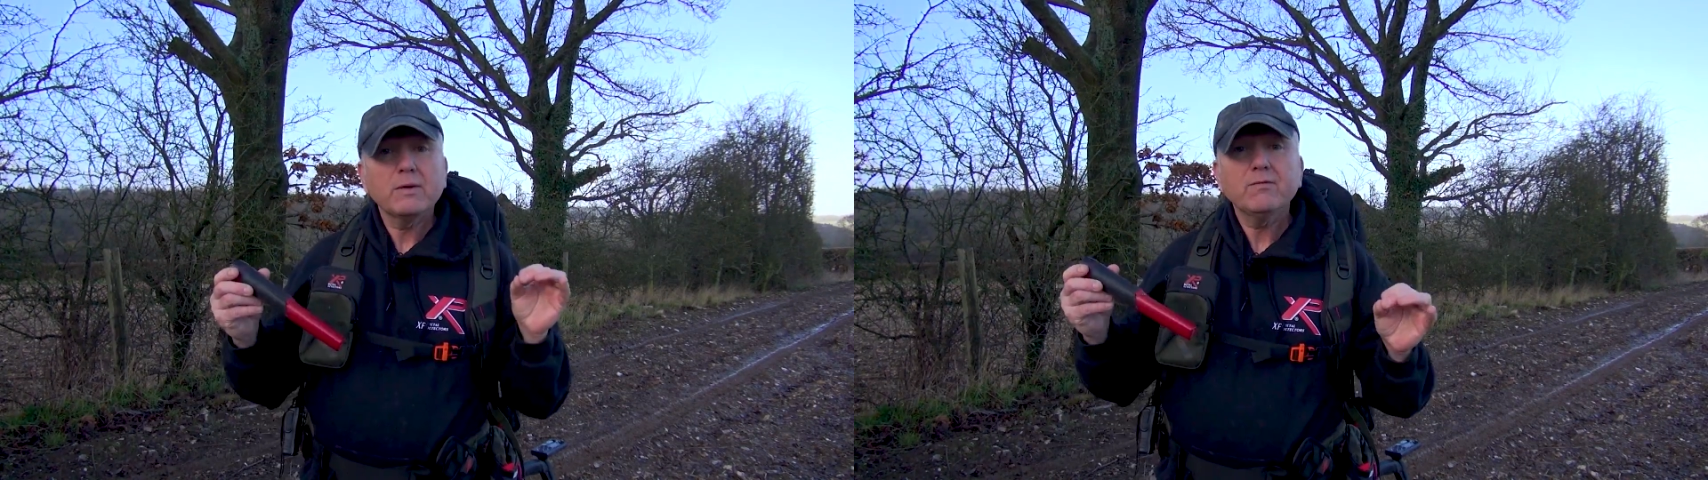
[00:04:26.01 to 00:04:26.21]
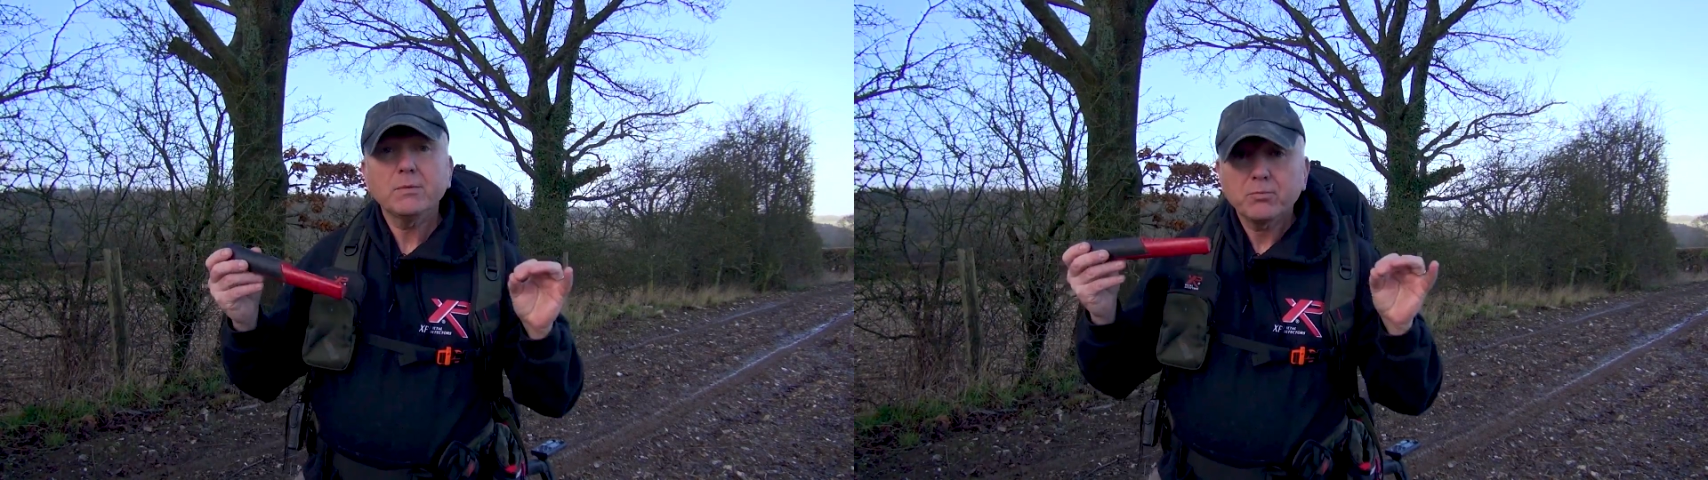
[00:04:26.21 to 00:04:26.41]

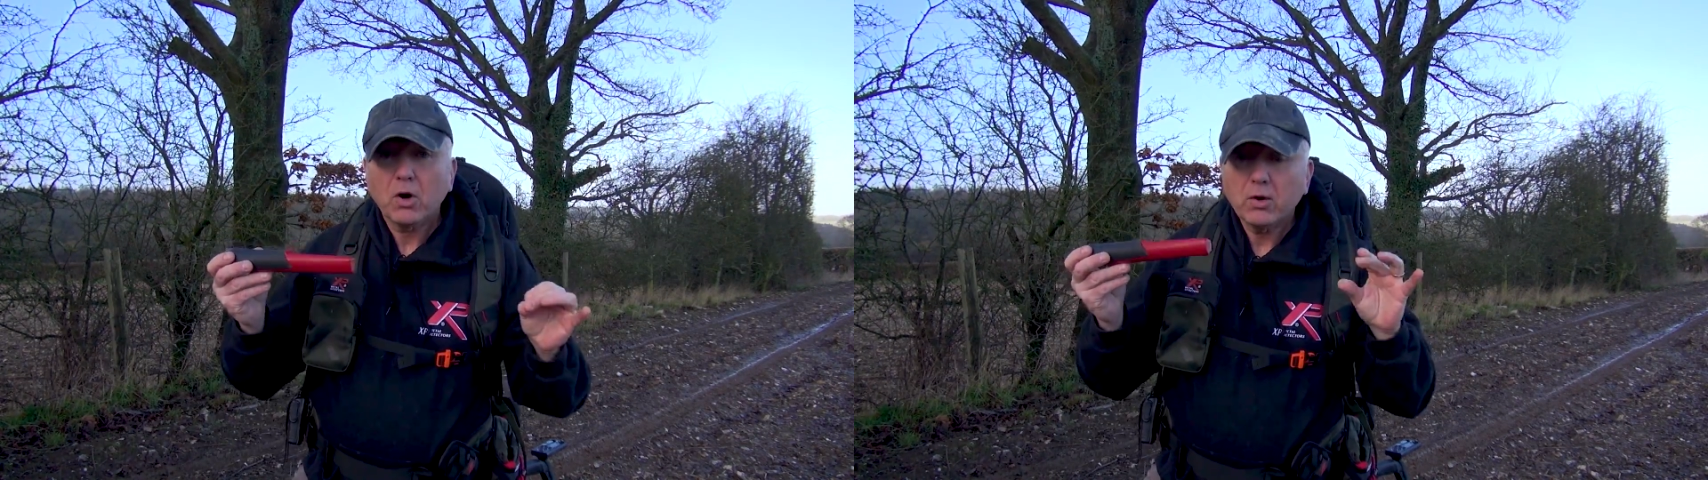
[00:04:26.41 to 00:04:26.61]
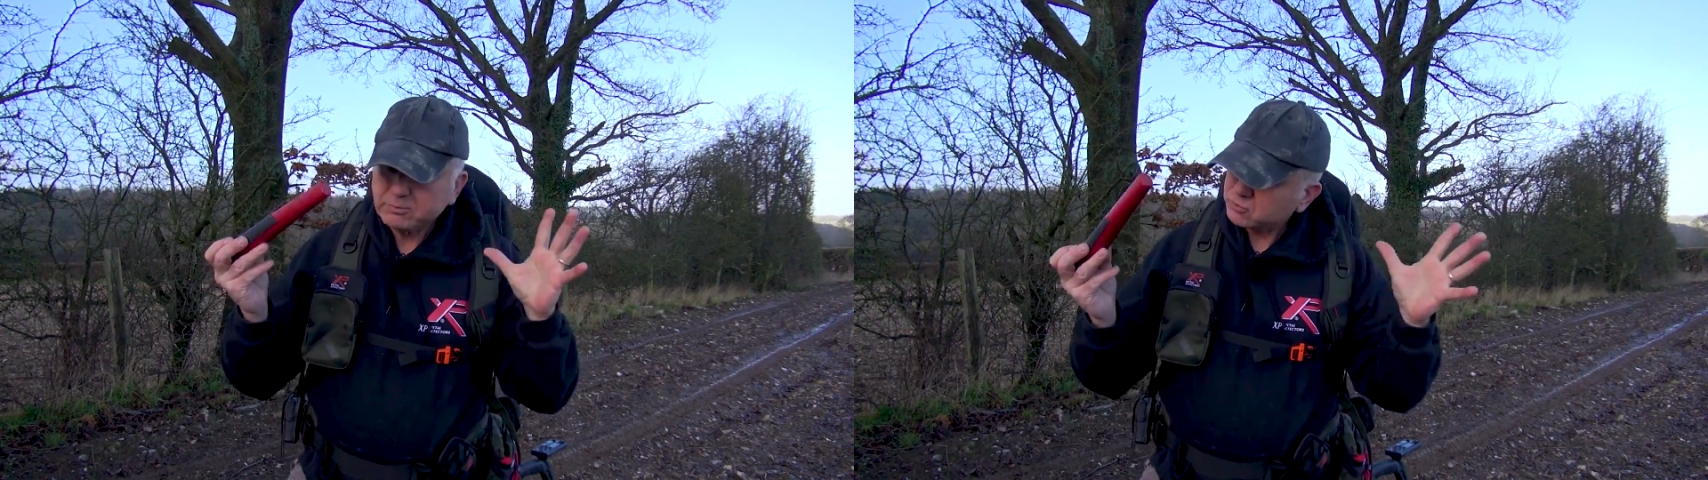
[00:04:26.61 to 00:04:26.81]
with the
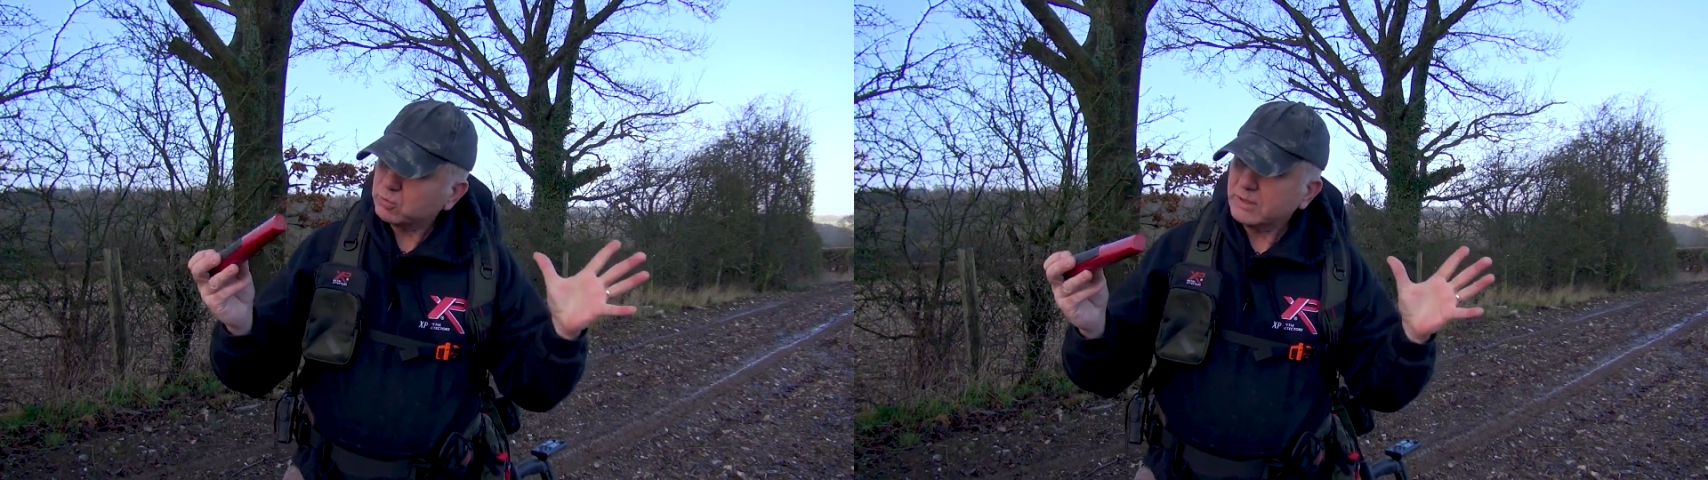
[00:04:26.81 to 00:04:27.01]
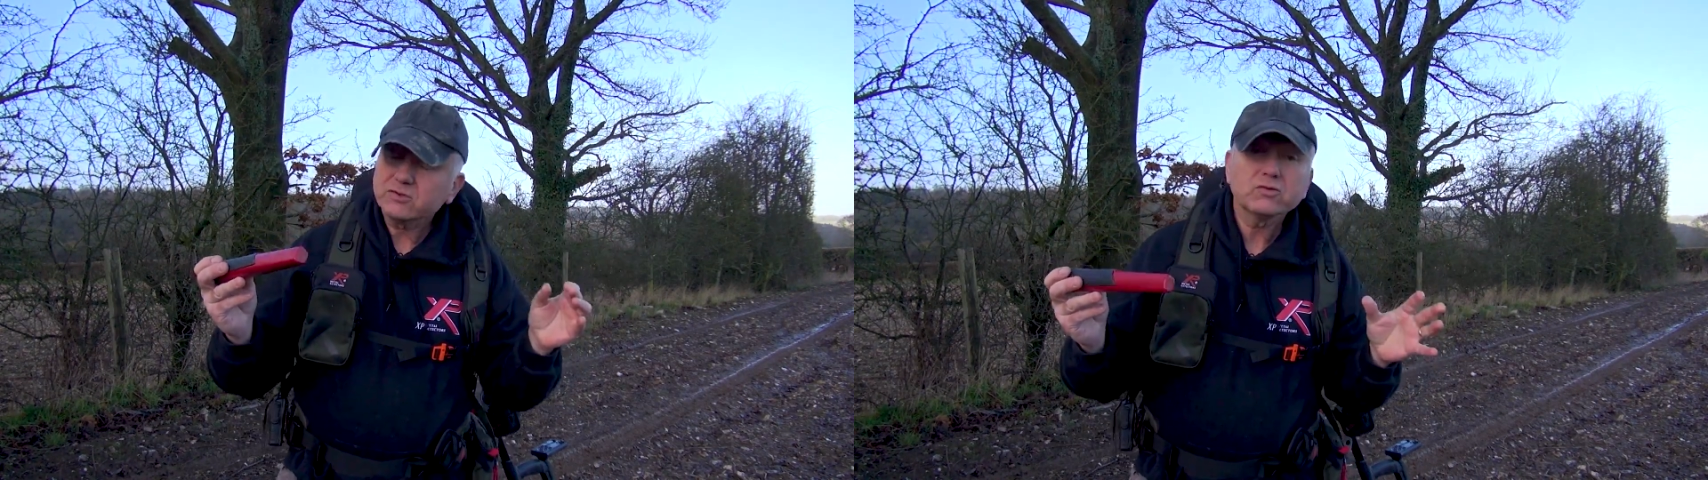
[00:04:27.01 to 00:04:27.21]
probe
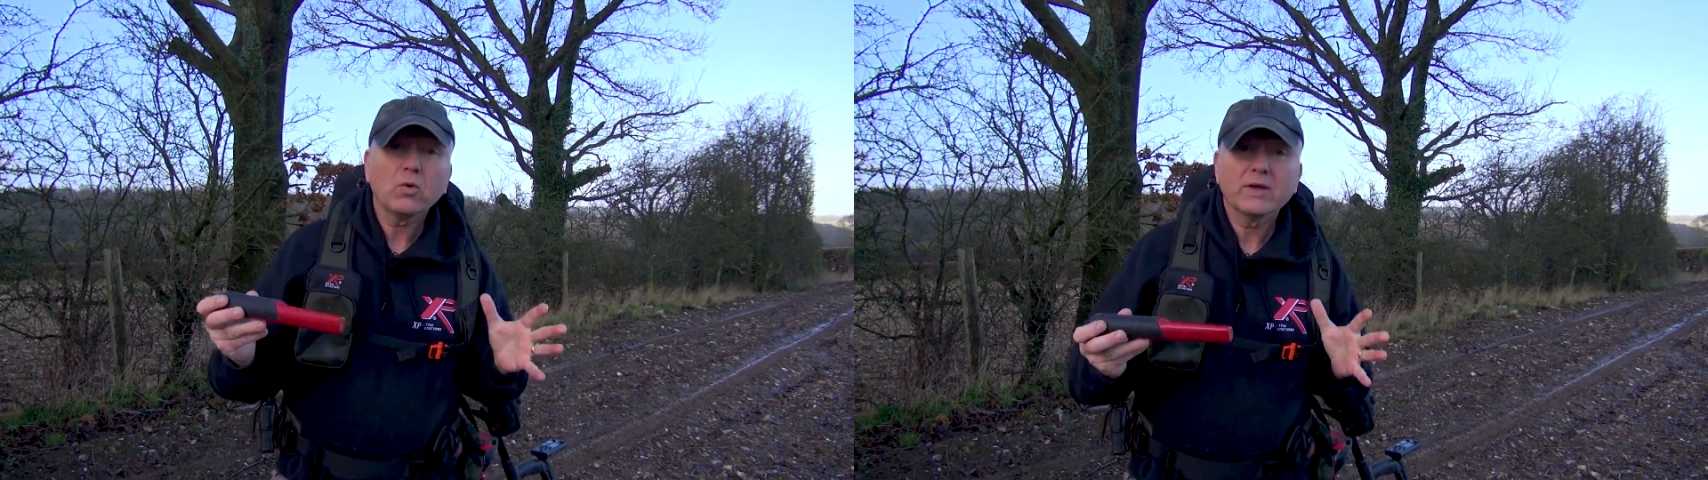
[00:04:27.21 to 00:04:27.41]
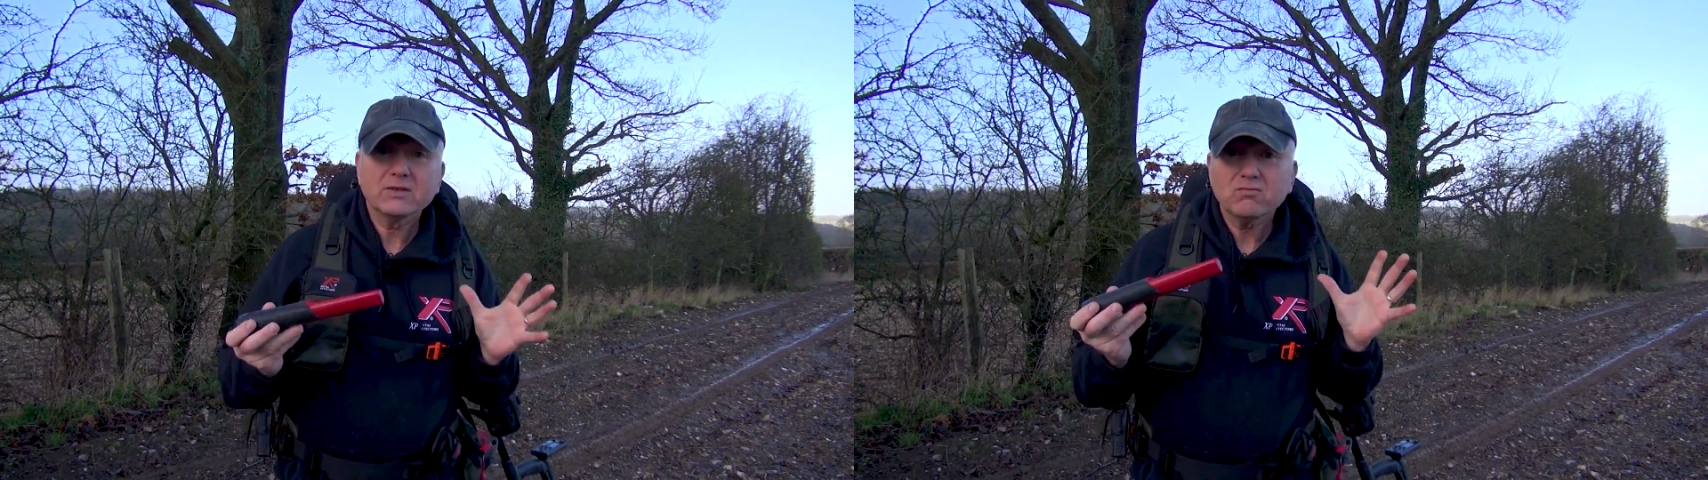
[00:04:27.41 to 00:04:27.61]
switched
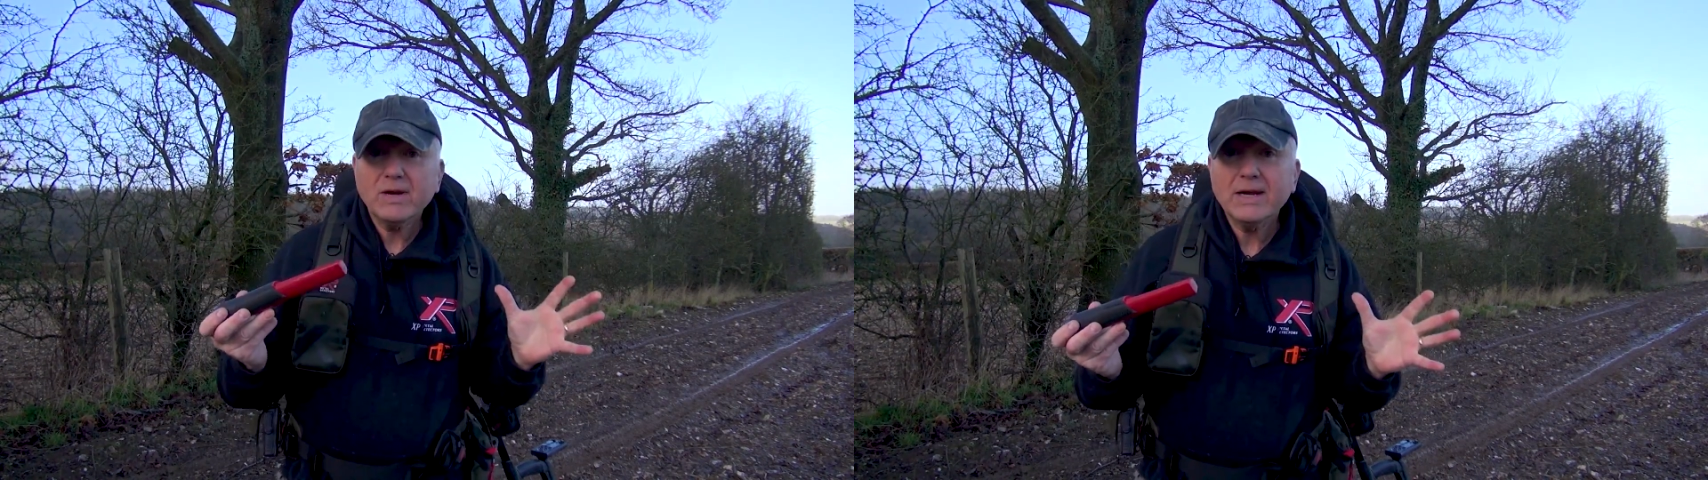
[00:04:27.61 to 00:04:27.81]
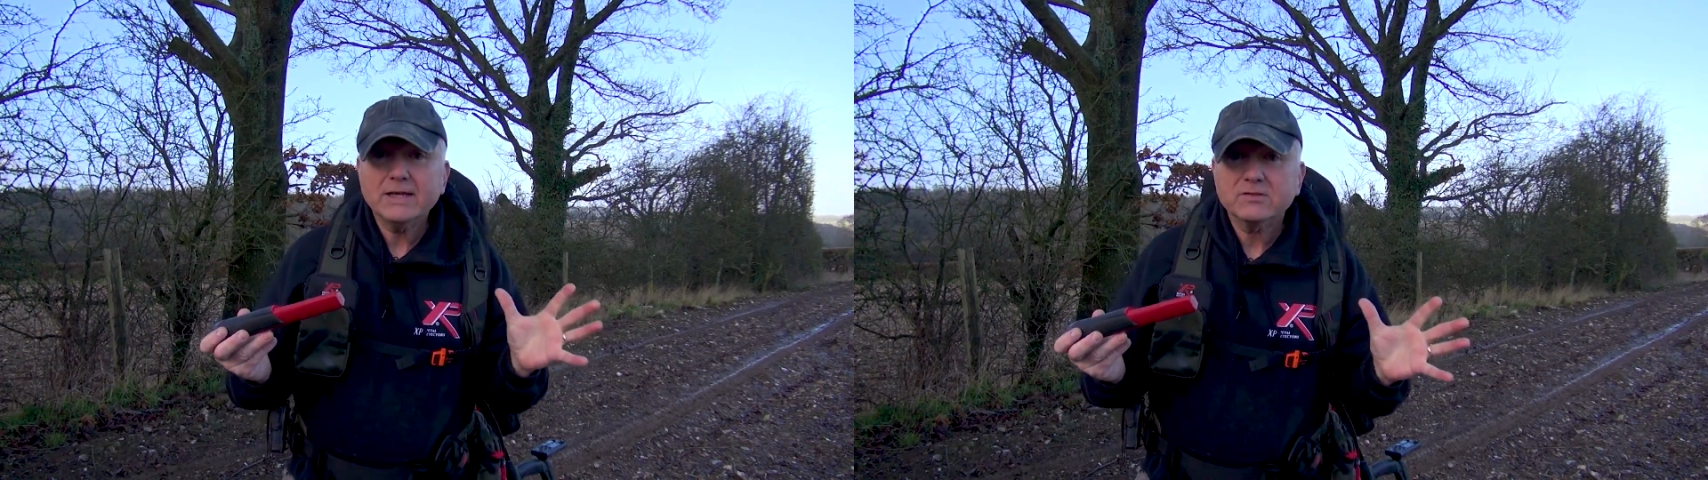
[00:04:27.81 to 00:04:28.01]
on. It
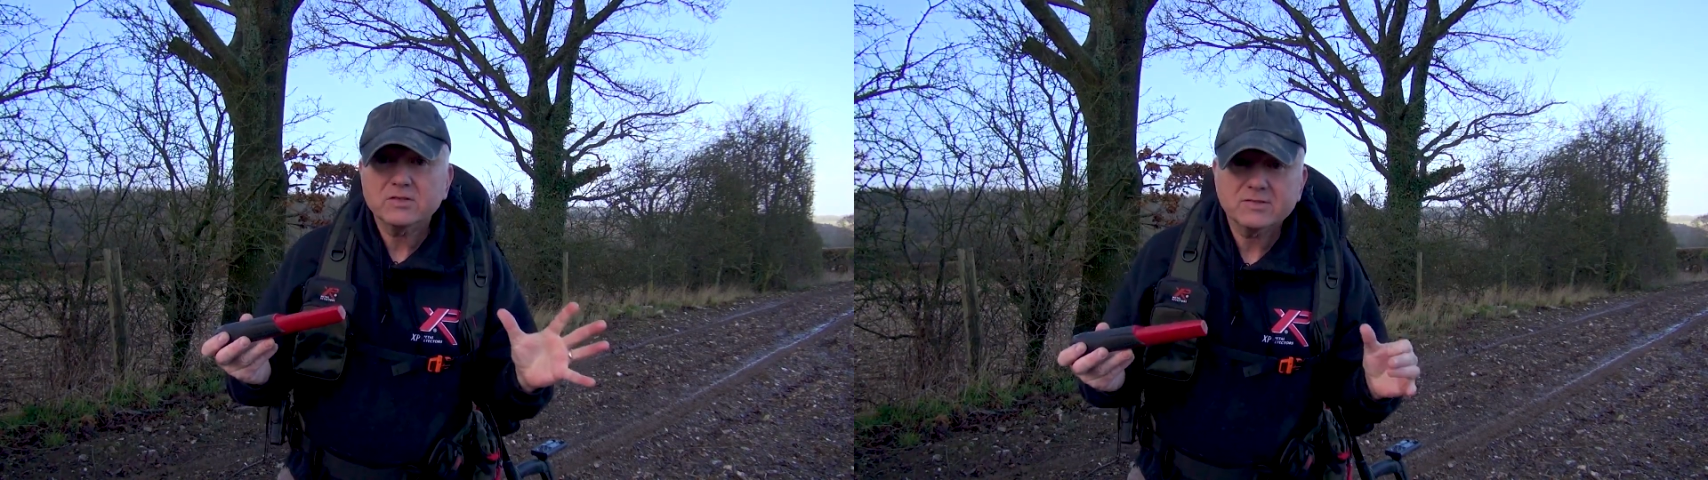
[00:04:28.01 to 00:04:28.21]
really is as